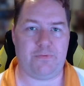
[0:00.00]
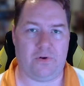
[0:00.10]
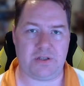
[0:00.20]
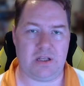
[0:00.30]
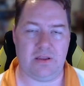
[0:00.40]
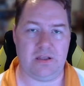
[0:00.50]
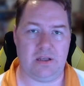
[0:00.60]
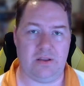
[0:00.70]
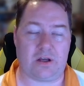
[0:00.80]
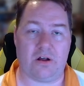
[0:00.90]
the font
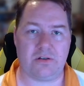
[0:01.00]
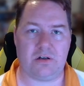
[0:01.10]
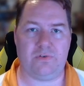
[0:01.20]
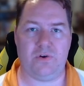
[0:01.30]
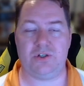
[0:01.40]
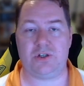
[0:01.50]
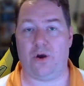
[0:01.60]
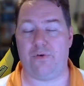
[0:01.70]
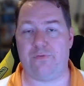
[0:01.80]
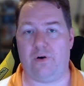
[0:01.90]
in the console version to
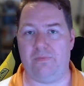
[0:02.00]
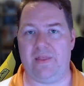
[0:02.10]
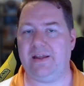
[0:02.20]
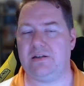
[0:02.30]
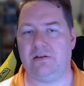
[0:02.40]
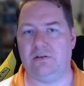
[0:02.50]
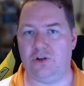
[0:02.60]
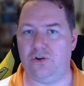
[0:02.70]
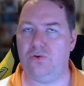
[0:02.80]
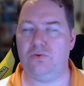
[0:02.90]
go from that
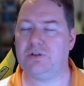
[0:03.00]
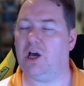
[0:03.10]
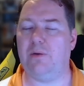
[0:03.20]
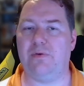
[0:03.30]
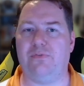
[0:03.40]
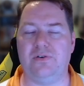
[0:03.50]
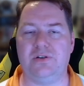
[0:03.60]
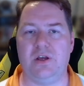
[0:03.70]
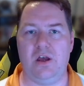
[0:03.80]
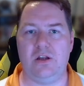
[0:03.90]
new type of
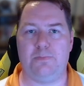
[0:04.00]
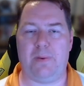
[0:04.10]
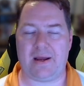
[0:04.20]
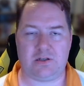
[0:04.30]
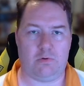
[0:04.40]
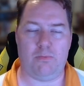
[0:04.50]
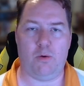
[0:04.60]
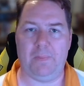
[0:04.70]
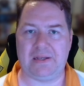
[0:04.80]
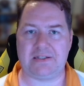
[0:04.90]
font back to a
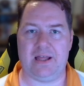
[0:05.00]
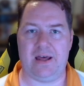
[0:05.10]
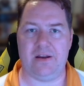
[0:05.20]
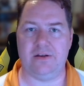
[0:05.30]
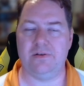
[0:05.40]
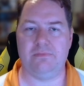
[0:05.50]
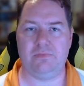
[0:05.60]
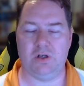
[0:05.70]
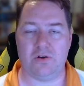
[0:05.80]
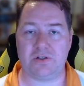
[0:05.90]
more pixelated,
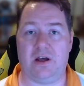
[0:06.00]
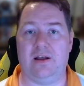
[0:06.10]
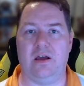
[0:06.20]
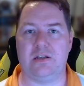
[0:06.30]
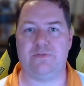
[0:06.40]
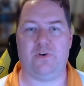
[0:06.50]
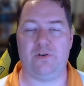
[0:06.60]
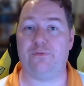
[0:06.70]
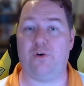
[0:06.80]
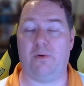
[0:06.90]
stylized
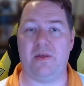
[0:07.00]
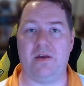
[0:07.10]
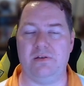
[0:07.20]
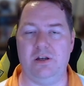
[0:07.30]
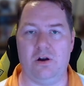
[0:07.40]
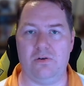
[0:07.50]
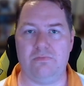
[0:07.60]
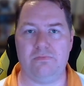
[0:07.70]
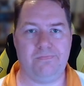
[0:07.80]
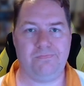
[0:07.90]
font from the,
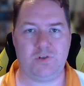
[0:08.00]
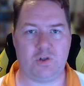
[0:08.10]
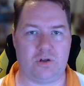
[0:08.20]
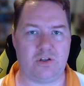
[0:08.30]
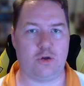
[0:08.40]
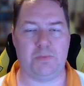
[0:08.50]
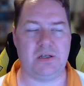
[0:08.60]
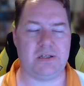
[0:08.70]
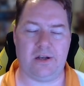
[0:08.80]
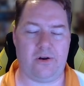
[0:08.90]
sort of the Super
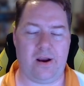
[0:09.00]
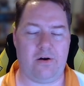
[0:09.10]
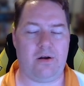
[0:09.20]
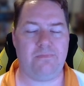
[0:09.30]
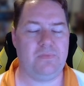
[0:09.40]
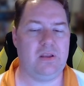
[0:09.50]
Nintendo era.